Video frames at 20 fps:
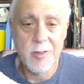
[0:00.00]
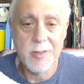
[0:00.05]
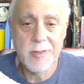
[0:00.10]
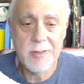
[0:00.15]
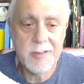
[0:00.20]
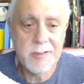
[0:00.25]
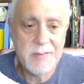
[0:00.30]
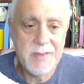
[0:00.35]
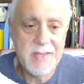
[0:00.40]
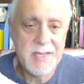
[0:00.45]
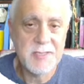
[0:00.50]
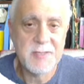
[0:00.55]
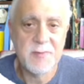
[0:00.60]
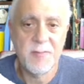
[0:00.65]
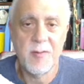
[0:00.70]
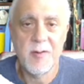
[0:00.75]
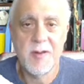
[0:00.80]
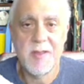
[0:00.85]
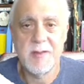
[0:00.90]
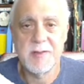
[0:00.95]
include these
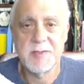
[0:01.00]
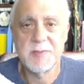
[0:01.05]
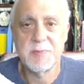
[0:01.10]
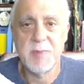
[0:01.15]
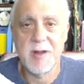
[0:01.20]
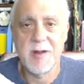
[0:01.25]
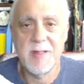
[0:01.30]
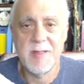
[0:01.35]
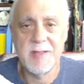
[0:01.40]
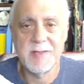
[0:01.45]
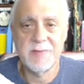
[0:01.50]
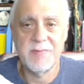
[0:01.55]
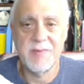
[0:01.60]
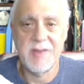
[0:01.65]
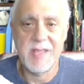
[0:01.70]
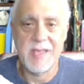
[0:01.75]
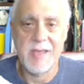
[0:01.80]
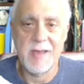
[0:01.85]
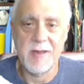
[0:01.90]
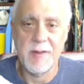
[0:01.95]
for you as part of this
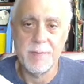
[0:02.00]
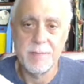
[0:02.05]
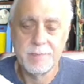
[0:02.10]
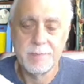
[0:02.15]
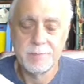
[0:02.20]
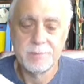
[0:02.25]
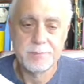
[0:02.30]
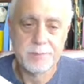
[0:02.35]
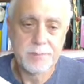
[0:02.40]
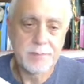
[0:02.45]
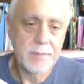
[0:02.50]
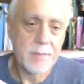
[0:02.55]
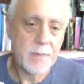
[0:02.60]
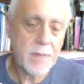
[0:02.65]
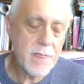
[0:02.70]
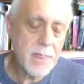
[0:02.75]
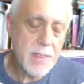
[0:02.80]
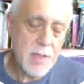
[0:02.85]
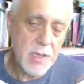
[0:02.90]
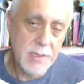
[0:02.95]
video.
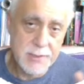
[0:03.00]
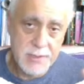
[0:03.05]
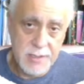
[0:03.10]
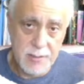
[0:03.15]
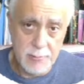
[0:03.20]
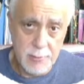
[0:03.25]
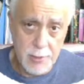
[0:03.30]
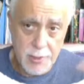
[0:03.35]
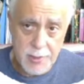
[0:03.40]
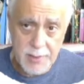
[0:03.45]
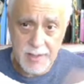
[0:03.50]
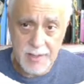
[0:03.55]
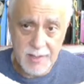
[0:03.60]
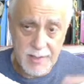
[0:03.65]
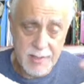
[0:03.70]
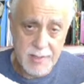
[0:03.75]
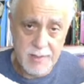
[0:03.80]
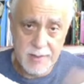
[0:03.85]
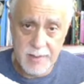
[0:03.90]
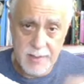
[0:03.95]
So look
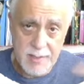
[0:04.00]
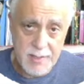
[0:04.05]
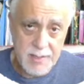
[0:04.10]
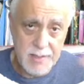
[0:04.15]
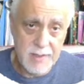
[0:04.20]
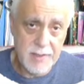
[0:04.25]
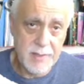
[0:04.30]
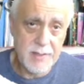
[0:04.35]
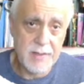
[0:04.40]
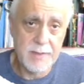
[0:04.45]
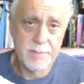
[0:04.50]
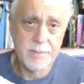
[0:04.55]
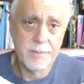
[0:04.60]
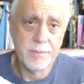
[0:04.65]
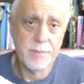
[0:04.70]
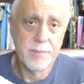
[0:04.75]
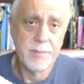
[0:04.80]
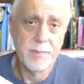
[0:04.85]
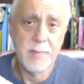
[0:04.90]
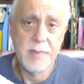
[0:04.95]
in the
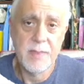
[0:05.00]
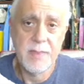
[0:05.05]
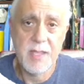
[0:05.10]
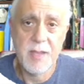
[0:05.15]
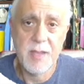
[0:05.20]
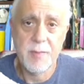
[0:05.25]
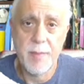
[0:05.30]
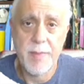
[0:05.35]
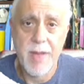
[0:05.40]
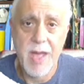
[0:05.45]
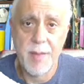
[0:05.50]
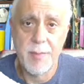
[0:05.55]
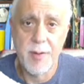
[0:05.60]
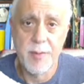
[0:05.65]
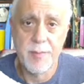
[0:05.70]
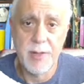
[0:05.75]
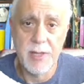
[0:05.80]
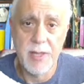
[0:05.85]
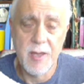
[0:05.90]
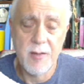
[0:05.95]

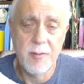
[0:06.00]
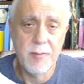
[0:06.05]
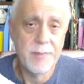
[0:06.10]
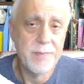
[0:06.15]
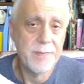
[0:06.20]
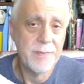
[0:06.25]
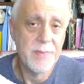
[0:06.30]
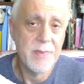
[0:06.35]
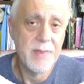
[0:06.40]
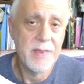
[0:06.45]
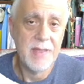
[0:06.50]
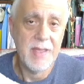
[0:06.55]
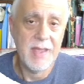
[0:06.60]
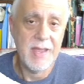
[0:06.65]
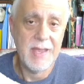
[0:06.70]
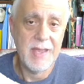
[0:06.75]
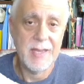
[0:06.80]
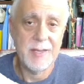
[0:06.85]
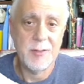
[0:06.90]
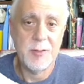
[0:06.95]
thingamabobber below,
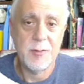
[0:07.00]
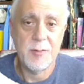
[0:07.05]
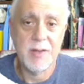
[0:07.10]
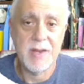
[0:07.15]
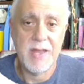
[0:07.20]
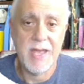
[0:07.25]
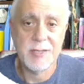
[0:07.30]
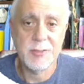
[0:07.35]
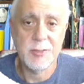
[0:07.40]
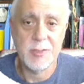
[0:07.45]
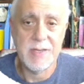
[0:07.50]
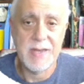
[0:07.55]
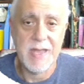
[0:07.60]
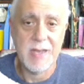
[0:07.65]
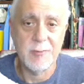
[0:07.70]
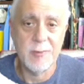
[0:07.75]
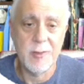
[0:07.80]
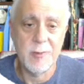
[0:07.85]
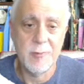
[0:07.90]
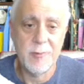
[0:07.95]
and you can actually
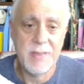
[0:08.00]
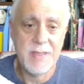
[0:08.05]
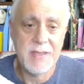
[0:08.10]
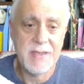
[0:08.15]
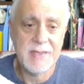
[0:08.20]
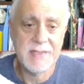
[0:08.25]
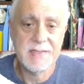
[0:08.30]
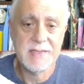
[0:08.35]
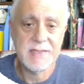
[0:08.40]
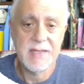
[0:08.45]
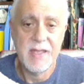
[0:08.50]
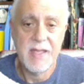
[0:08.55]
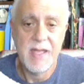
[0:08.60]
download these